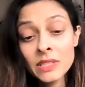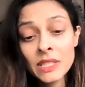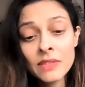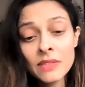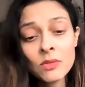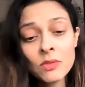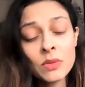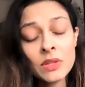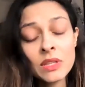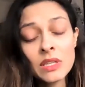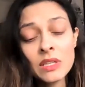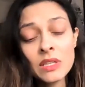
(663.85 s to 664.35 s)

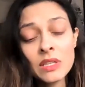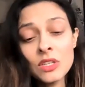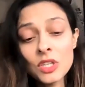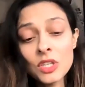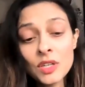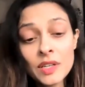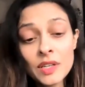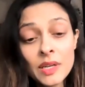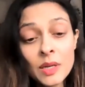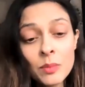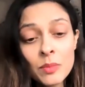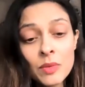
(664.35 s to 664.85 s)
even within
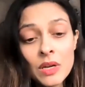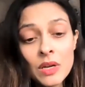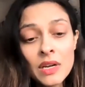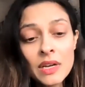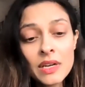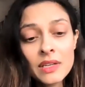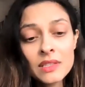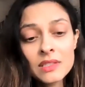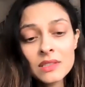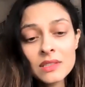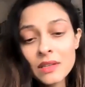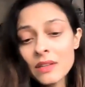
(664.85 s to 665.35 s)
Europe,
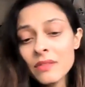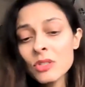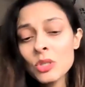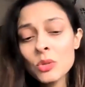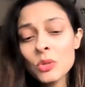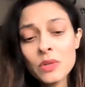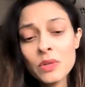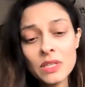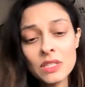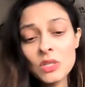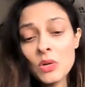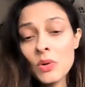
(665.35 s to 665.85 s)
is kind of
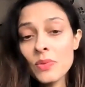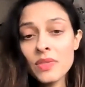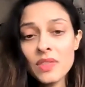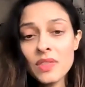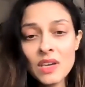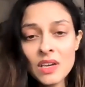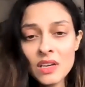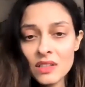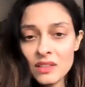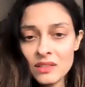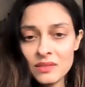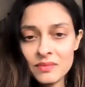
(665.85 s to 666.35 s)
doing its own
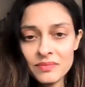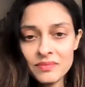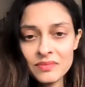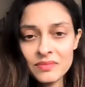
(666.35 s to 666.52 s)
thing.